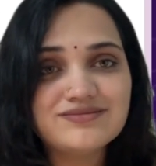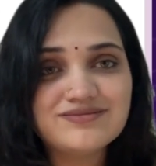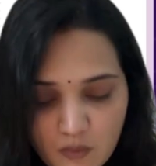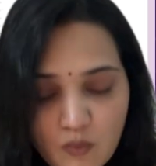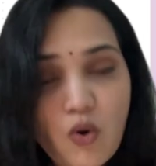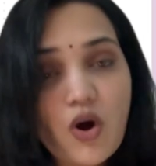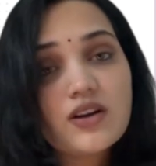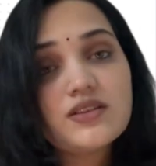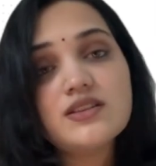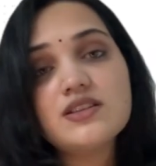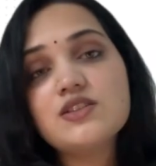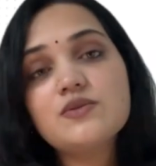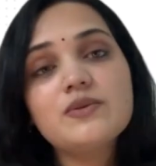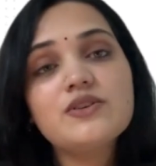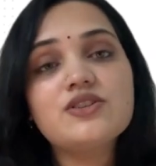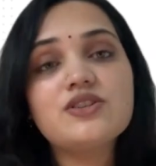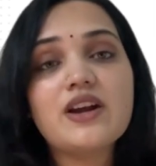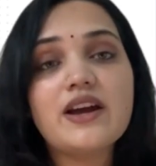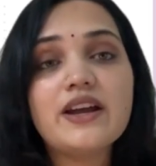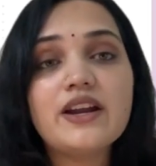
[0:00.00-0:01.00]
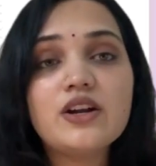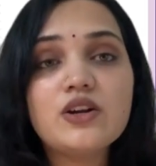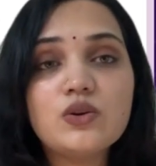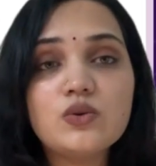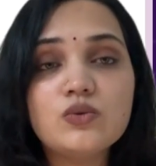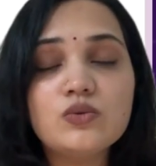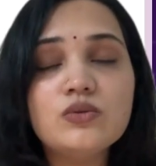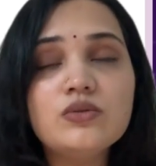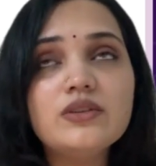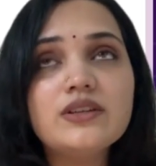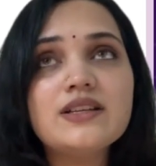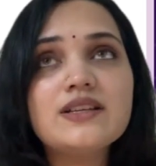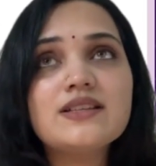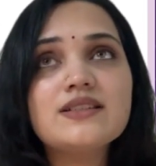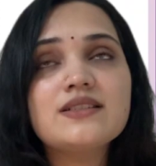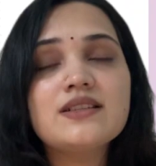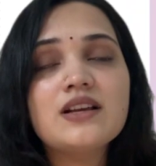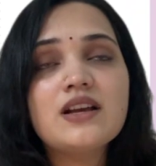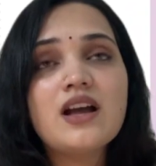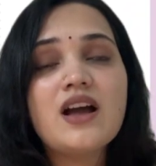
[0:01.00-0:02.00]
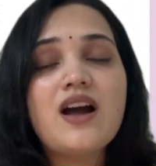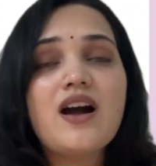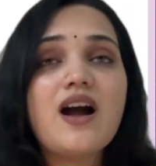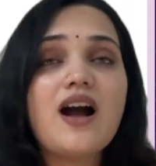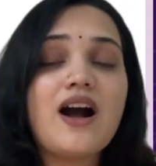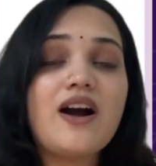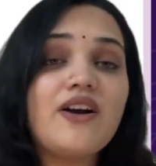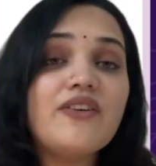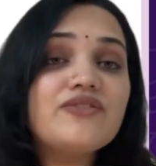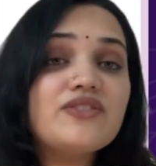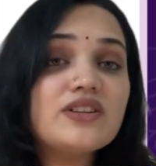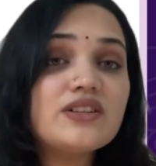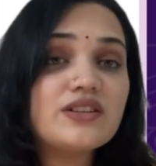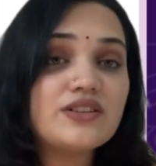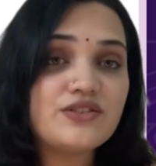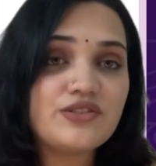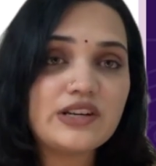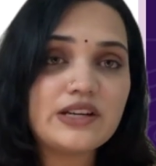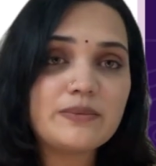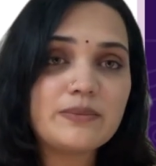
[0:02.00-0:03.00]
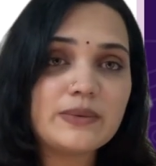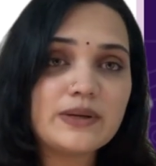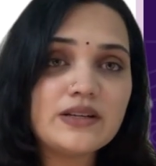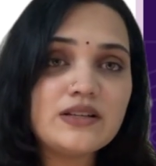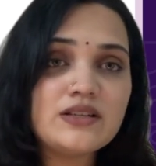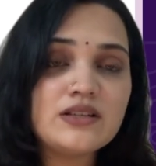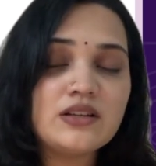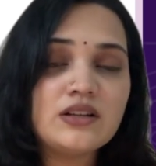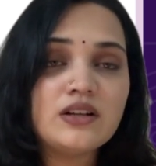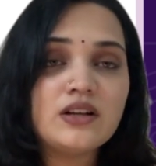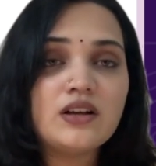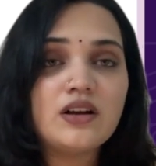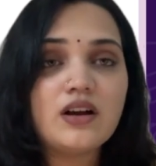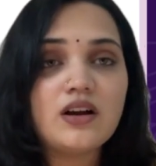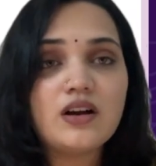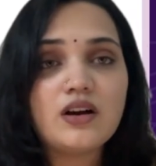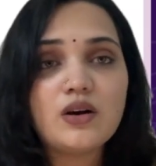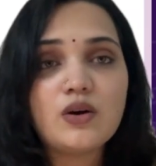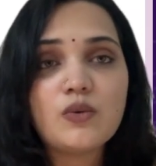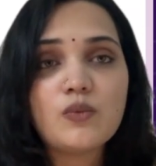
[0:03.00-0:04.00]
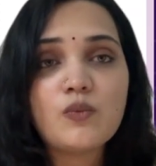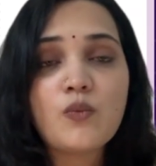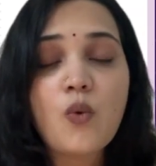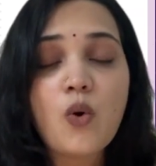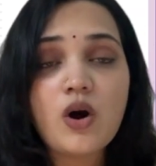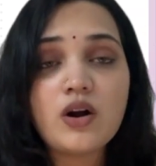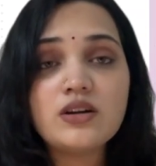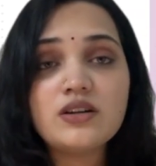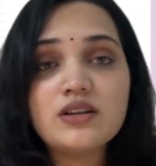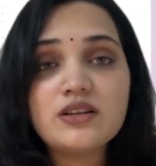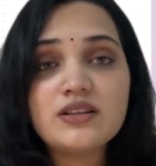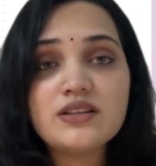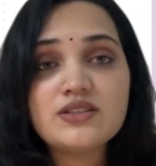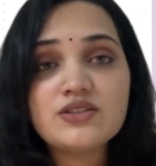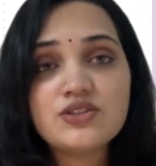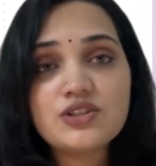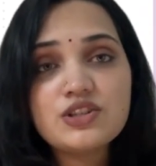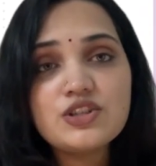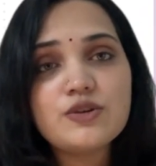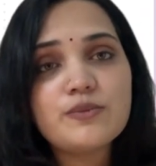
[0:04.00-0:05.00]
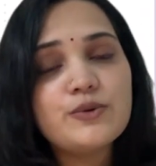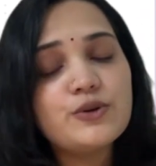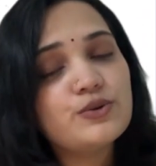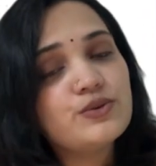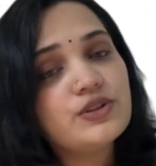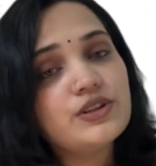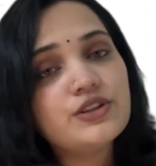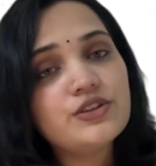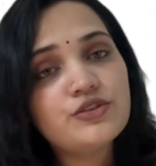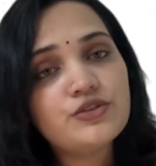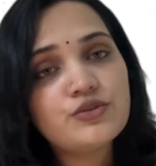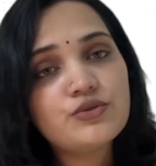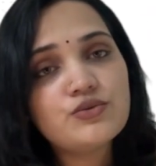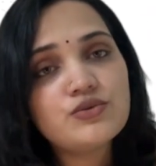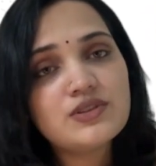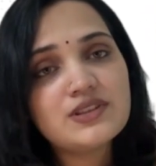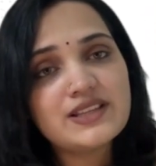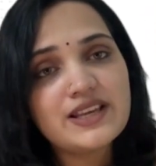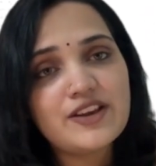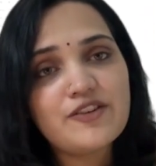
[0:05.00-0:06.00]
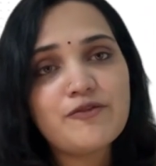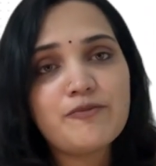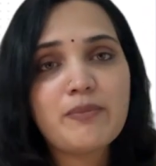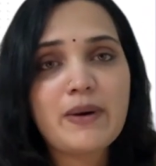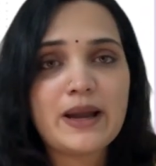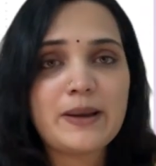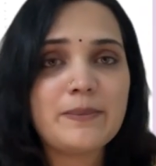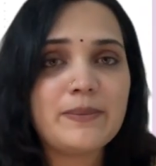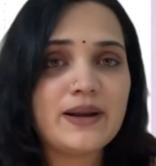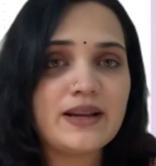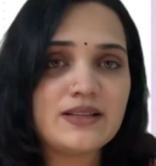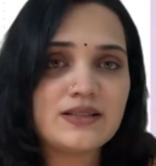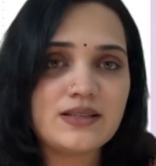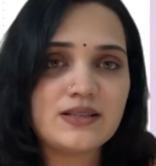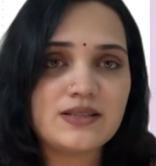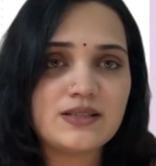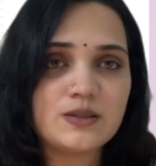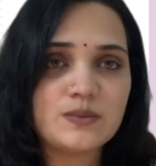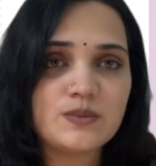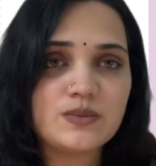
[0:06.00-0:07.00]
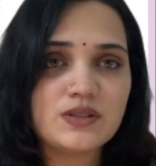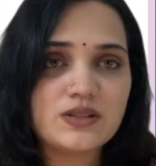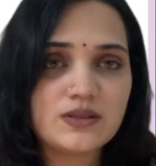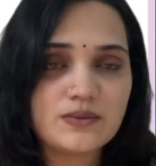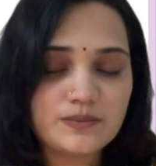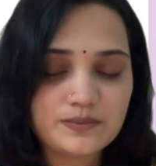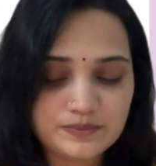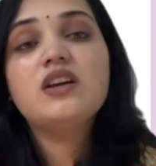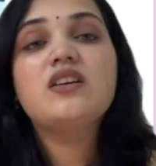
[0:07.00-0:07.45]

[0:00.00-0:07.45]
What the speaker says: What this will try and do is, after the treatment, water is distributed through safe pipeline systems.